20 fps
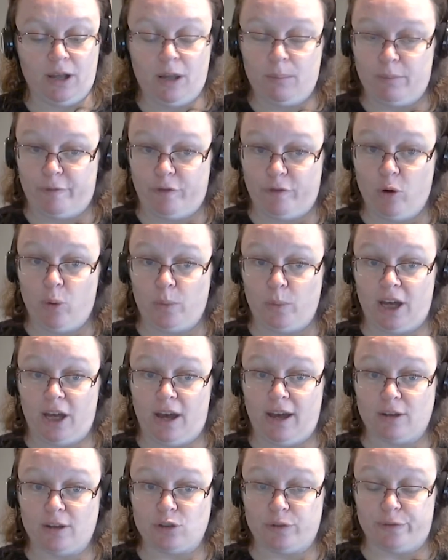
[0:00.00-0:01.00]
"before we
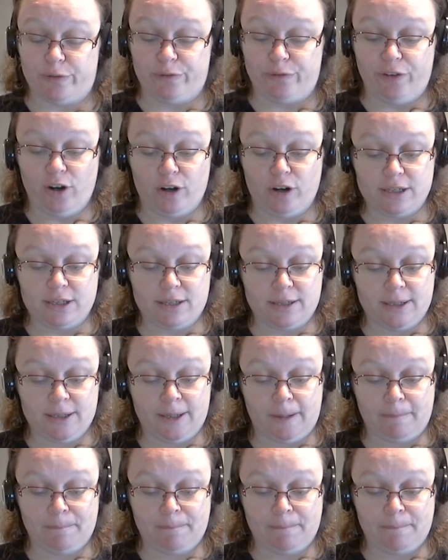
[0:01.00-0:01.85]
are out of the forest?"